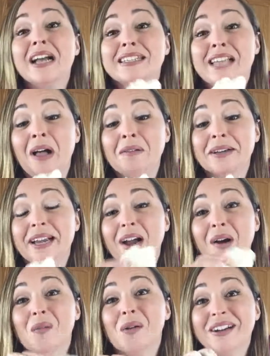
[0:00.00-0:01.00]
Tell me,
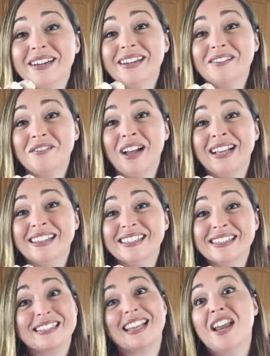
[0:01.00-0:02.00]
where are you gonna find this?